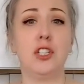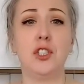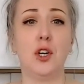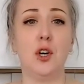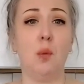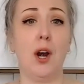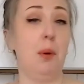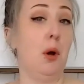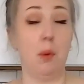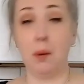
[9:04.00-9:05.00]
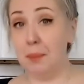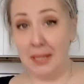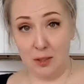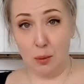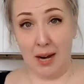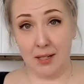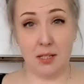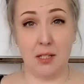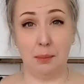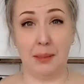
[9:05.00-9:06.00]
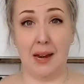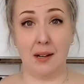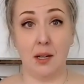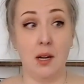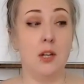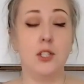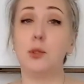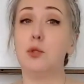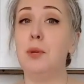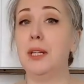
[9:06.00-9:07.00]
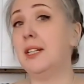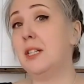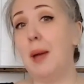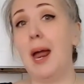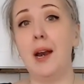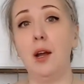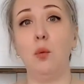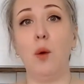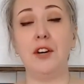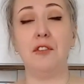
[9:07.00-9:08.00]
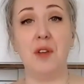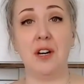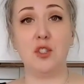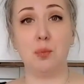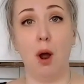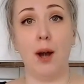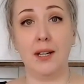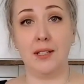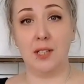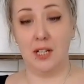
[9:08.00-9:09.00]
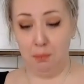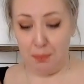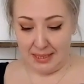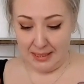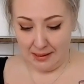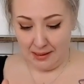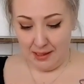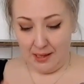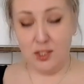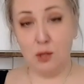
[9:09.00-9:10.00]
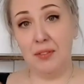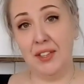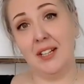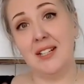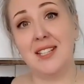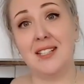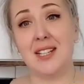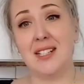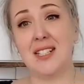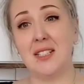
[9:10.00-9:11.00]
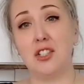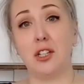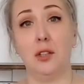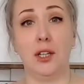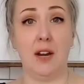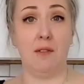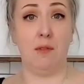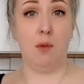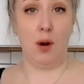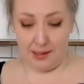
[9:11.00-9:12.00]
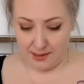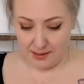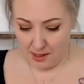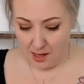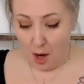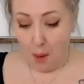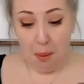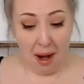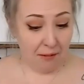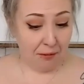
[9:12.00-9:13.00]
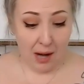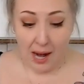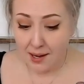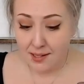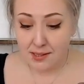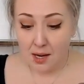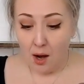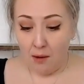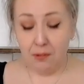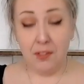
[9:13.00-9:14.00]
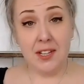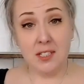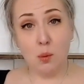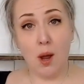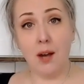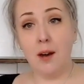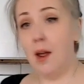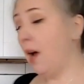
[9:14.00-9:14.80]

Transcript: just going to want to put more beeswax in your blend. So it's really depending on what your finished product is going to be as to what the consistency that you're looking for is. But for us, for this one,